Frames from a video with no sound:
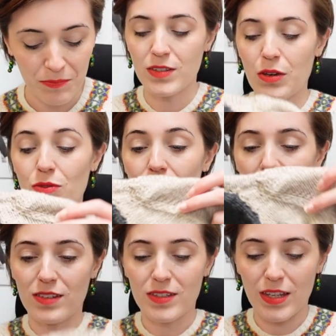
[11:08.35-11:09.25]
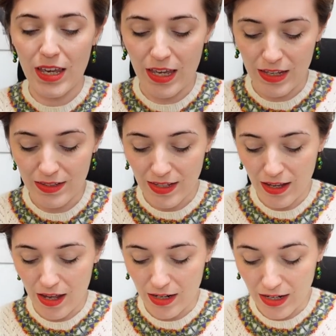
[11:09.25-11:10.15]
So this is
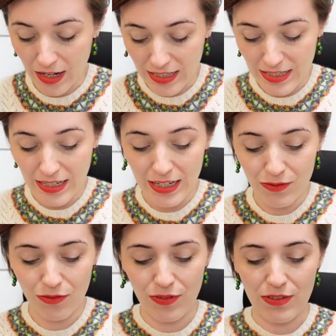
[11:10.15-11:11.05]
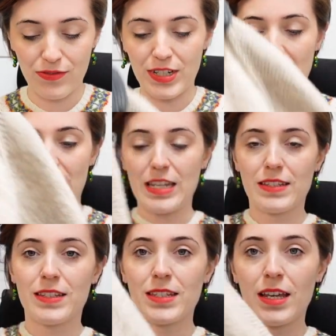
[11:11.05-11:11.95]
a
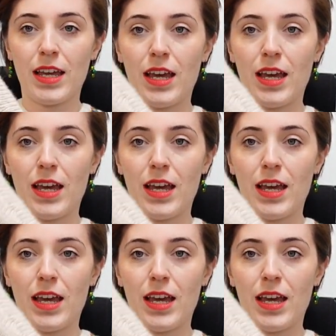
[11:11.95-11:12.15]
1950s.